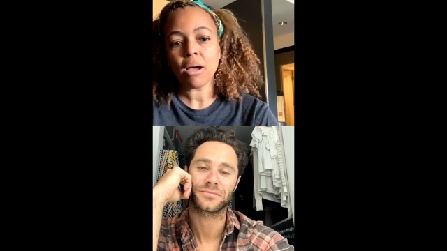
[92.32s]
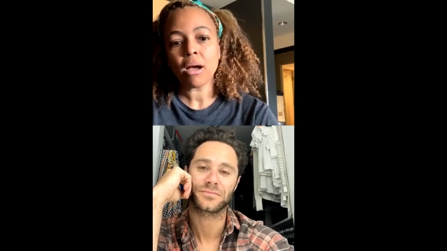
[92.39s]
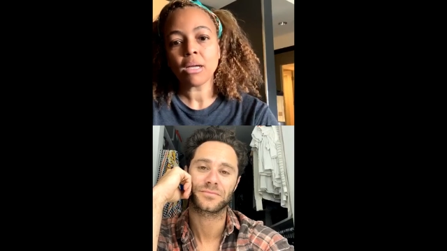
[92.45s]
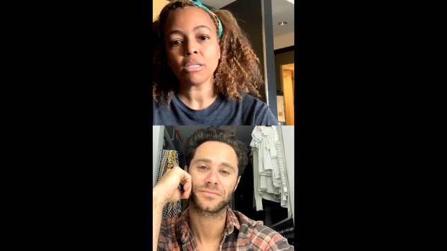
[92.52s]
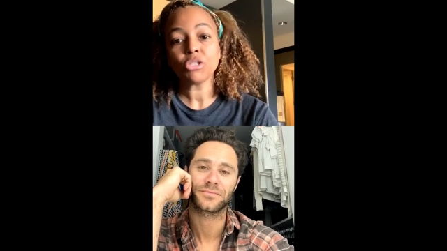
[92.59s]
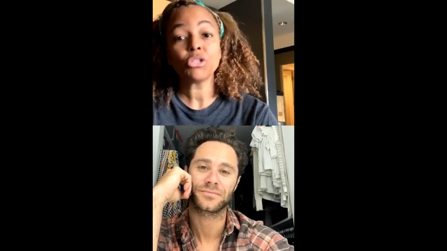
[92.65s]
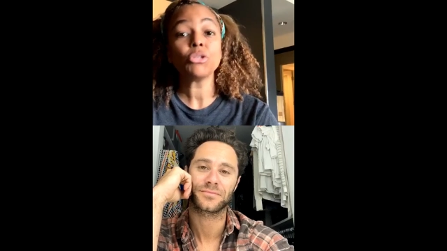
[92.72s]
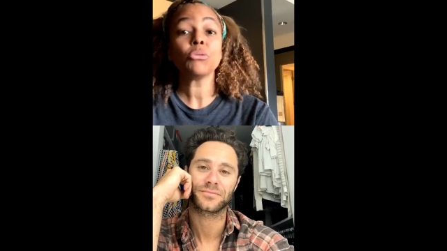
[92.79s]

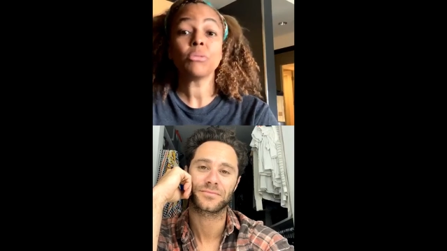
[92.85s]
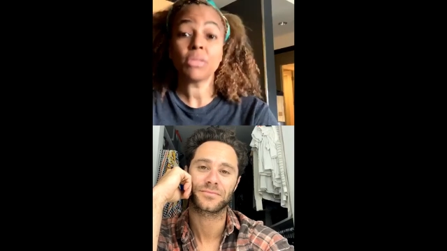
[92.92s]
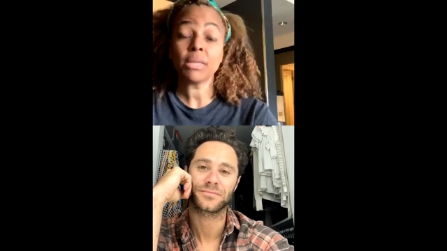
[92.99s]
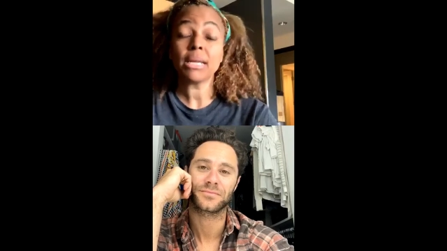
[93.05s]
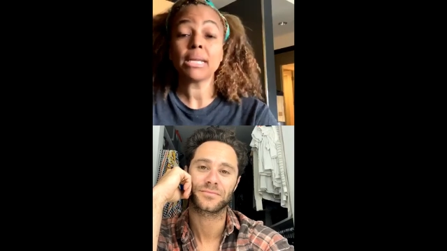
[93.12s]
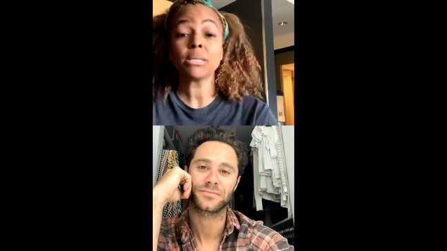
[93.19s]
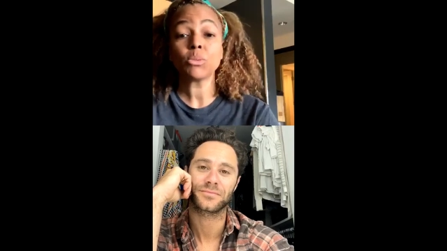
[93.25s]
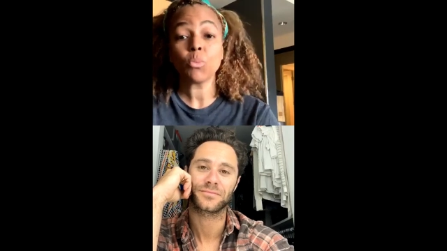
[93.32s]
Speaker 1: on two
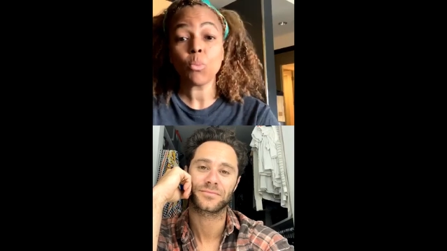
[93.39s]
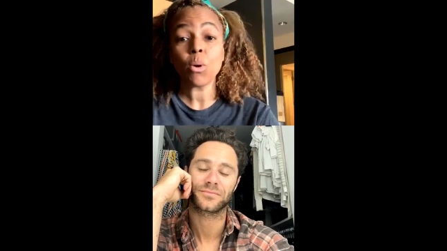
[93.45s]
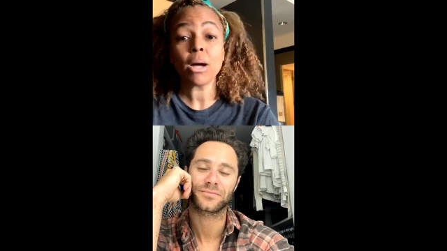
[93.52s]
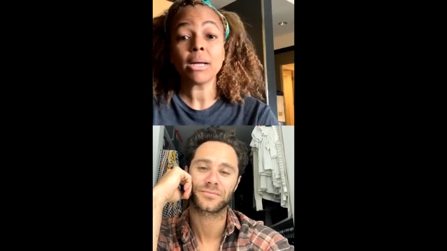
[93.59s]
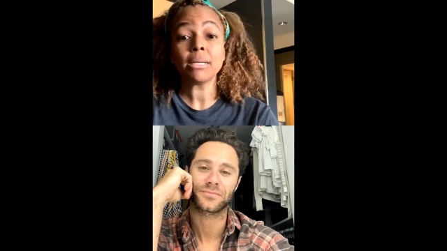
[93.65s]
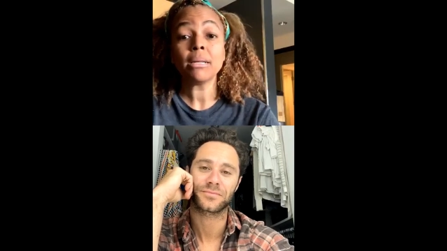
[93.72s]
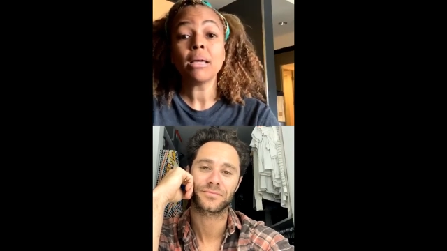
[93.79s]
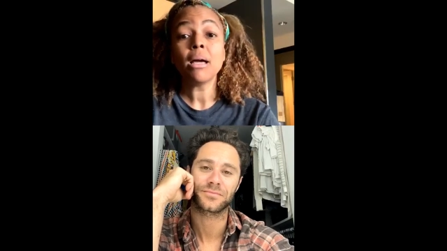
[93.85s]
things.
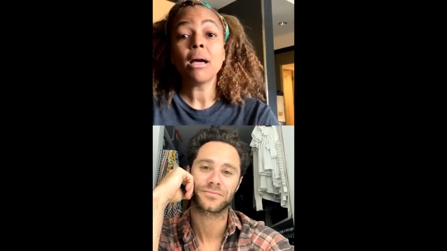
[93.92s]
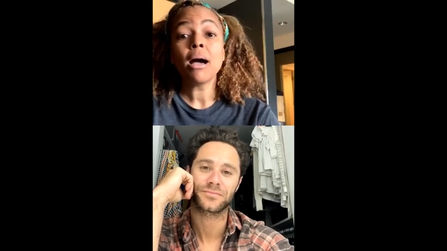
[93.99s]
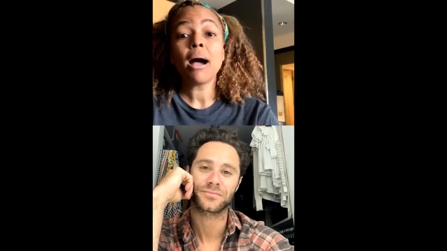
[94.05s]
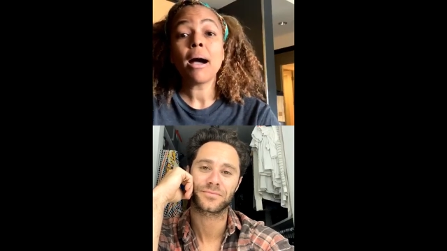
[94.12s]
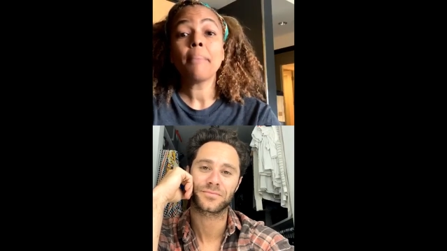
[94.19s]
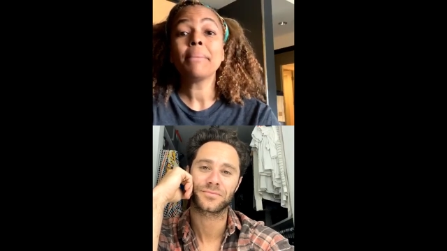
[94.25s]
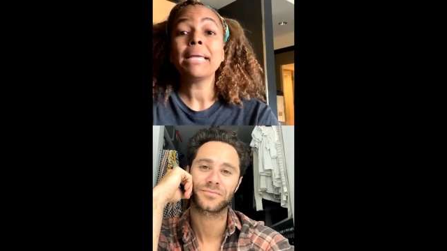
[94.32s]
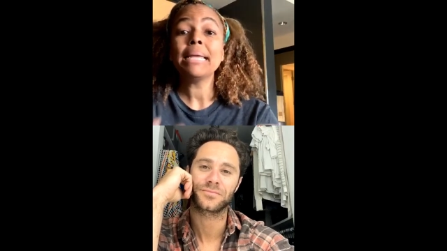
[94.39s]
One,
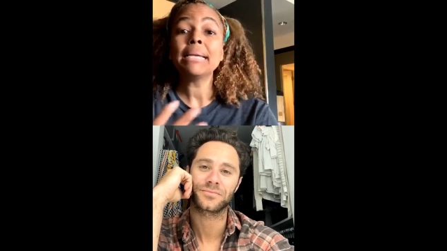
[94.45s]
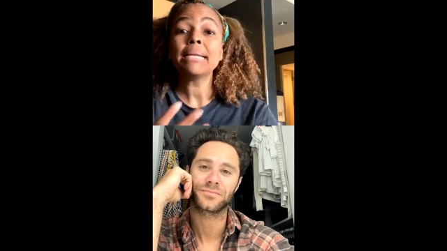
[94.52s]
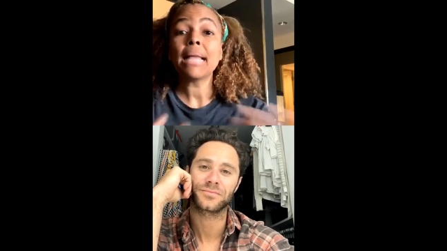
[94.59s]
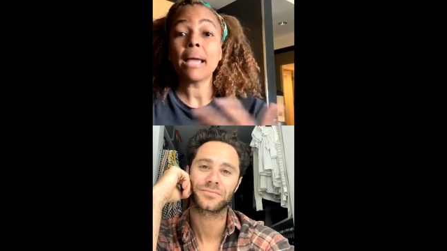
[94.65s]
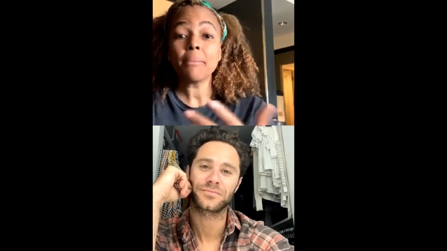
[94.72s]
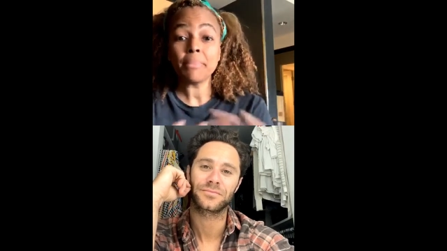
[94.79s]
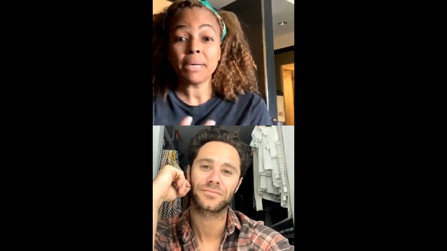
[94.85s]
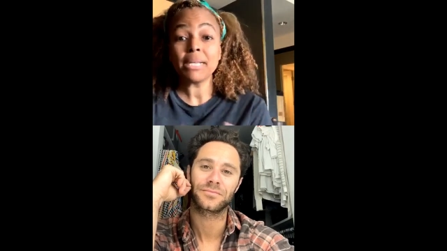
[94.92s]
um, he and
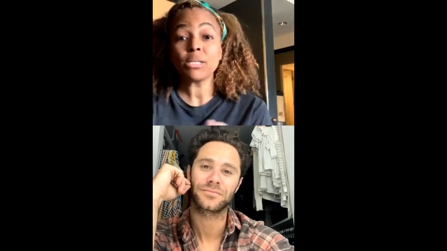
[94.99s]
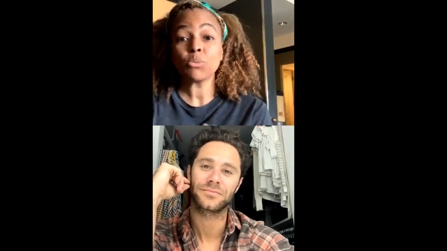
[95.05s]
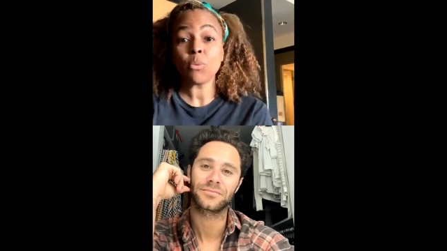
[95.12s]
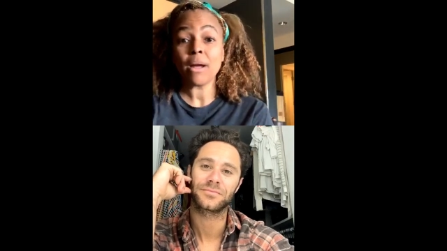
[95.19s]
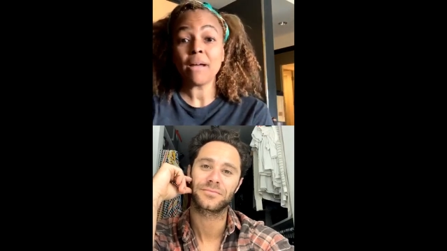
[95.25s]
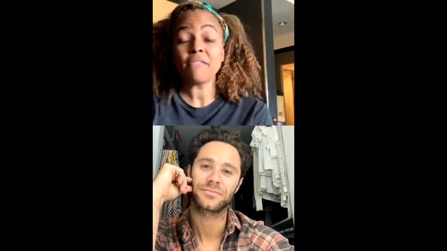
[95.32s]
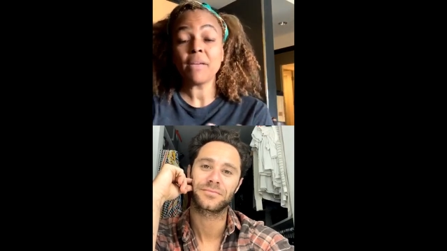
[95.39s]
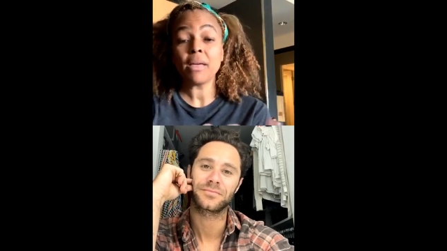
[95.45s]
Emma, his
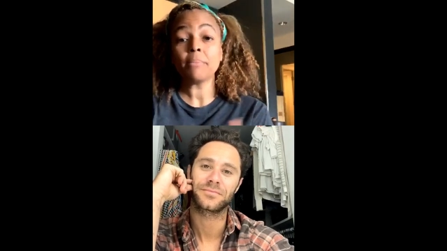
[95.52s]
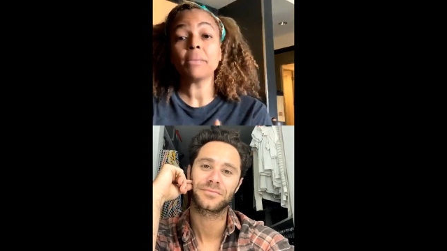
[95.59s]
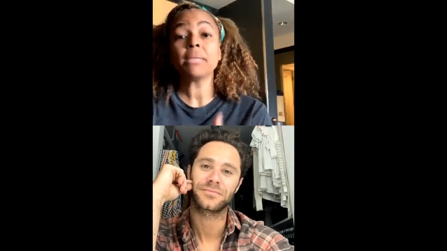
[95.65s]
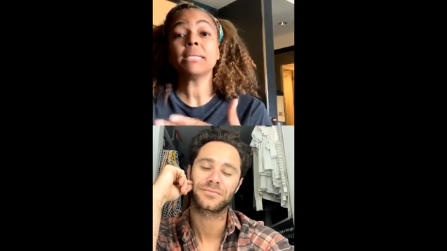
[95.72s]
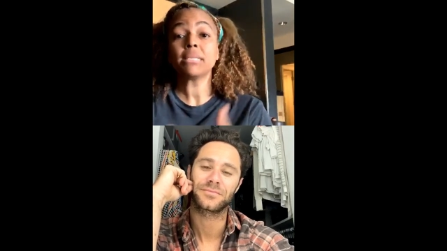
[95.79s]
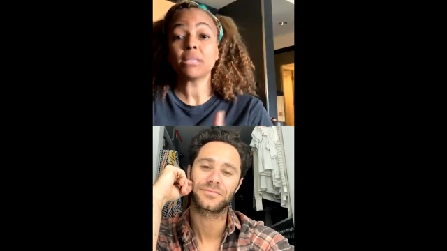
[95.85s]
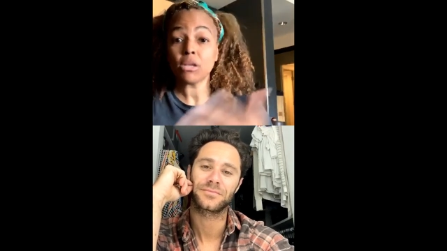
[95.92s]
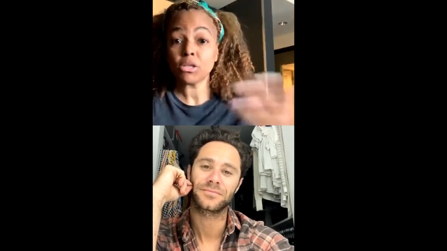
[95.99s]
wife Emma,
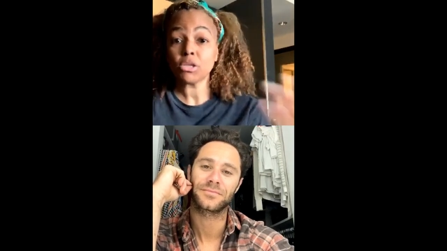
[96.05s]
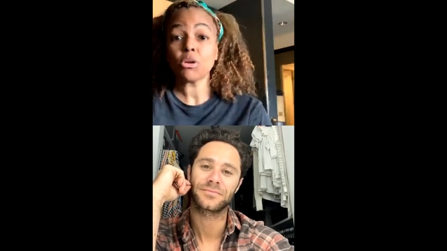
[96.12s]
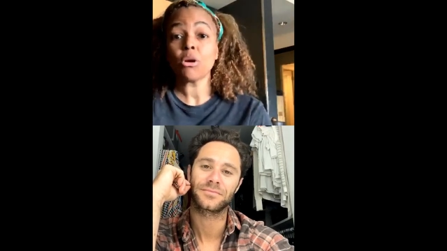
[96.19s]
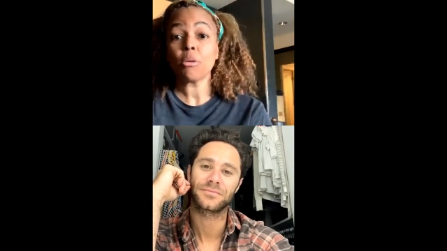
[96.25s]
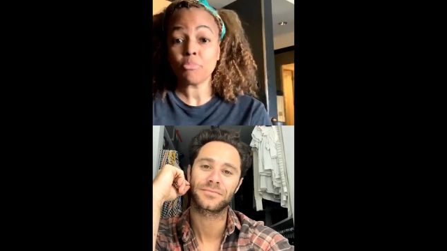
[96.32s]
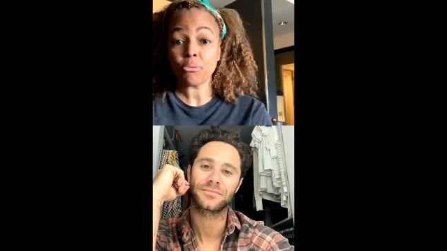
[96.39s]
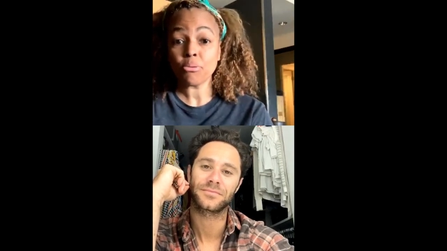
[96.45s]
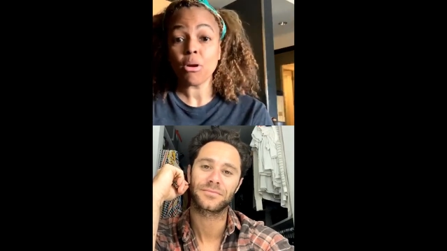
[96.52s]
is also a
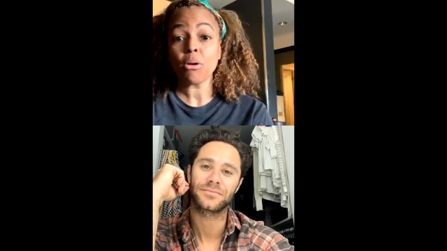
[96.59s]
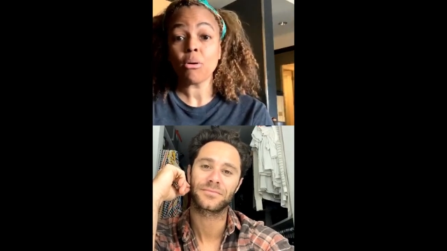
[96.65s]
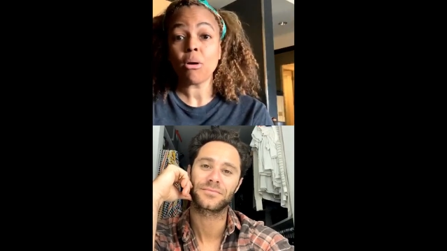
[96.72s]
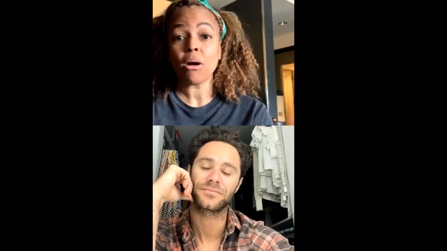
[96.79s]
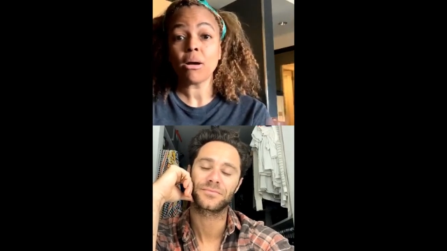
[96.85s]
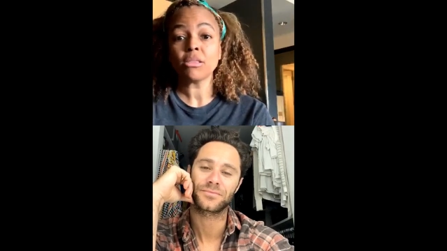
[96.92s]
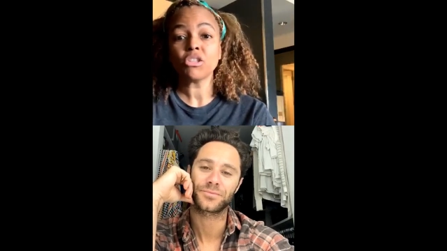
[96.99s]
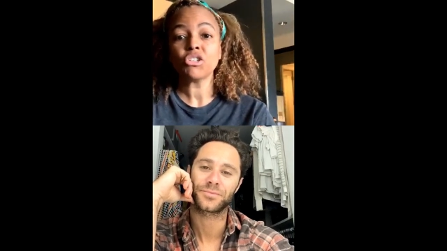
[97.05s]
pro
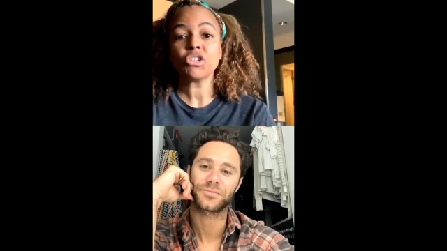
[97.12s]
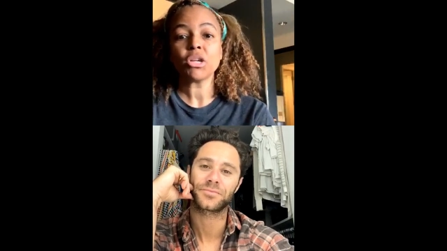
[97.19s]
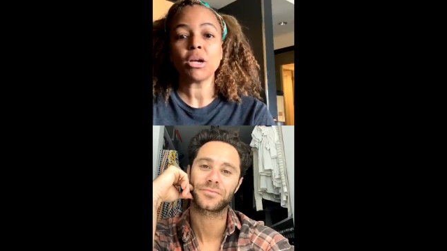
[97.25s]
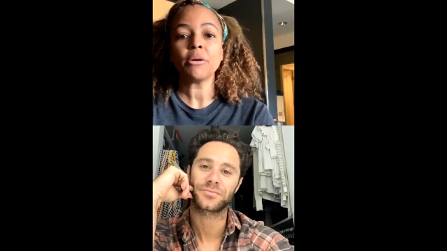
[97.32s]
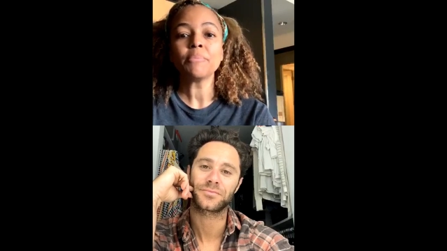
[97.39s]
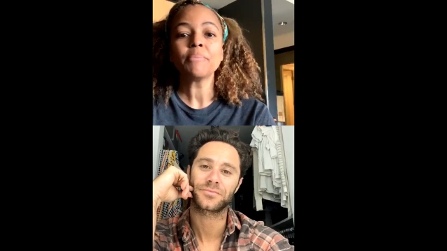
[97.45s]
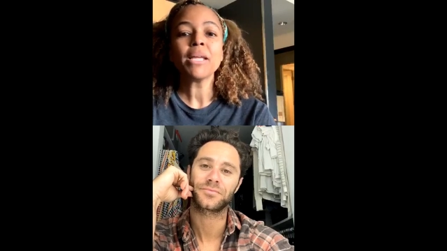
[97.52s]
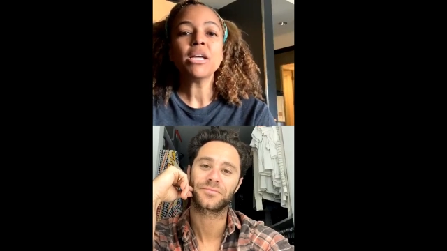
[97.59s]
on the show.